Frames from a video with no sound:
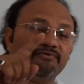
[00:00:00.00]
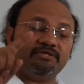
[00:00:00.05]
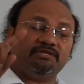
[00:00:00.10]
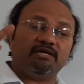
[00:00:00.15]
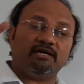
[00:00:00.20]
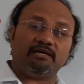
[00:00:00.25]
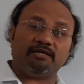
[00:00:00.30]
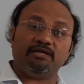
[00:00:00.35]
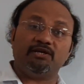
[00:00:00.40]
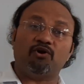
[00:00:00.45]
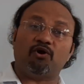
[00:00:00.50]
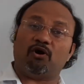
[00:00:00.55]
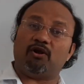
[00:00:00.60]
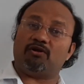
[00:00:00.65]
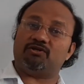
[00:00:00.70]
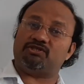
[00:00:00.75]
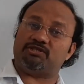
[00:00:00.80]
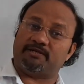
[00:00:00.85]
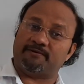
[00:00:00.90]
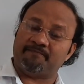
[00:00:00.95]
with the
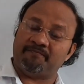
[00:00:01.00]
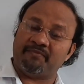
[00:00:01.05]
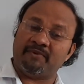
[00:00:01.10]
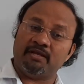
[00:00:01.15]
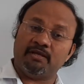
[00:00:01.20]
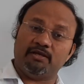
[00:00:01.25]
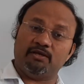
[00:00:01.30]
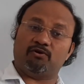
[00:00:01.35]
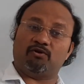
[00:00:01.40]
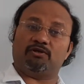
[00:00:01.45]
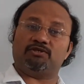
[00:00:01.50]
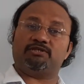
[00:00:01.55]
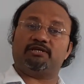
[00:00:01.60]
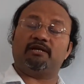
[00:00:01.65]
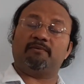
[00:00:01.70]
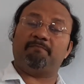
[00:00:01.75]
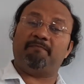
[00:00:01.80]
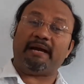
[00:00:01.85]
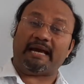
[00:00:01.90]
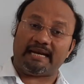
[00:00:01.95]
ecology,
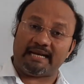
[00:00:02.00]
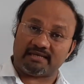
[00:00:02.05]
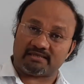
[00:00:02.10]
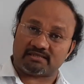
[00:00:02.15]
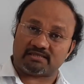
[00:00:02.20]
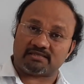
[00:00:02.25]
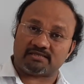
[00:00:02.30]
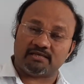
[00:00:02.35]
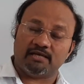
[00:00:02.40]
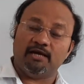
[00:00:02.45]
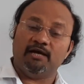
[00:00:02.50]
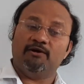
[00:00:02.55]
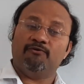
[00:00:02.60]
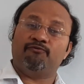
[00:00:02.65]
ecological balance,